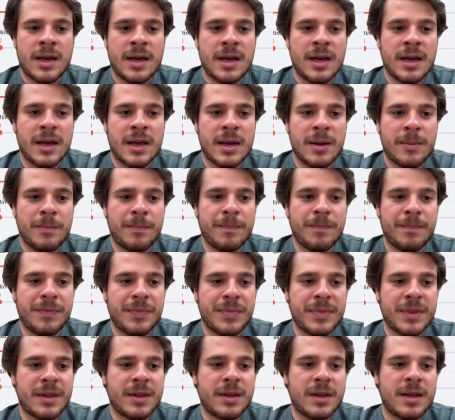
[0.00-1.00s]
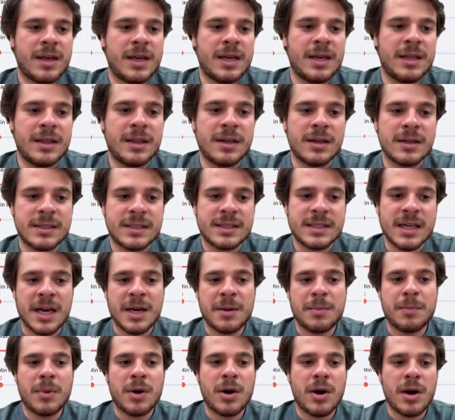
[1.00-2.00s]
Um, in the
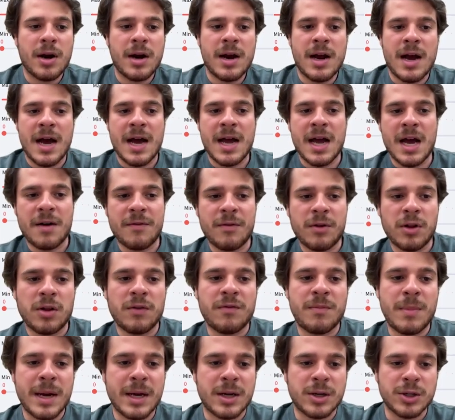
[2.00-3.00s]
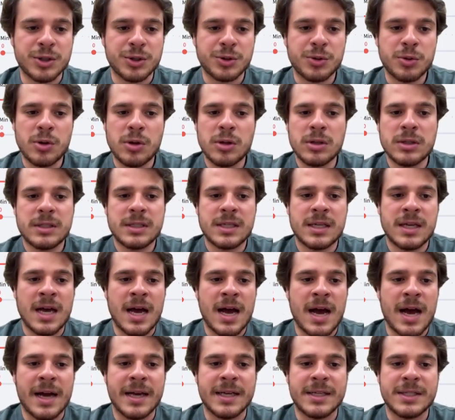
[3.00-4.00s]
sidebar, I have all of my controls.
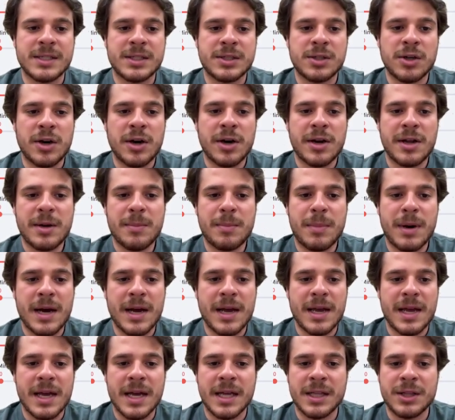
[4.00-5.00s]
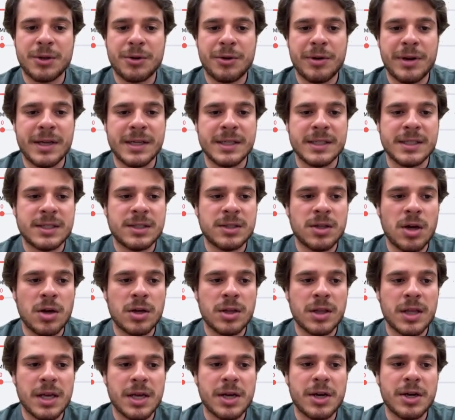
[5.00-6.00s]
I started by entering
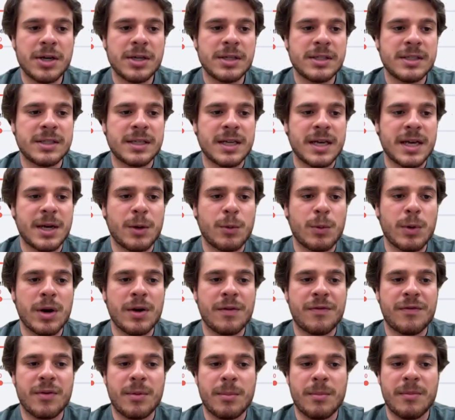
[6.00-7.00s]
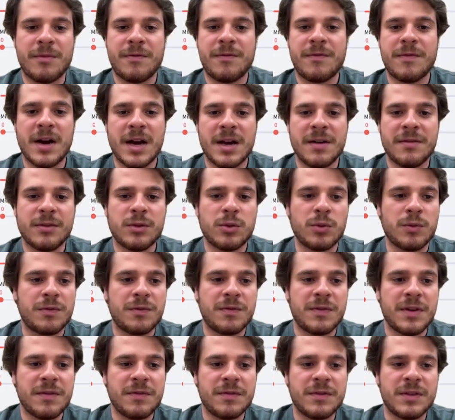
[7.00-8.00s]
stock tickers anywhere from 5 to
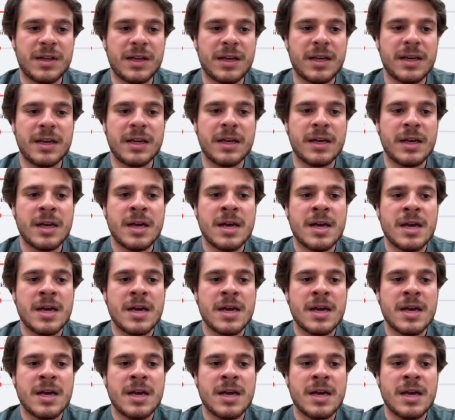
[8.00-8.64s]
15,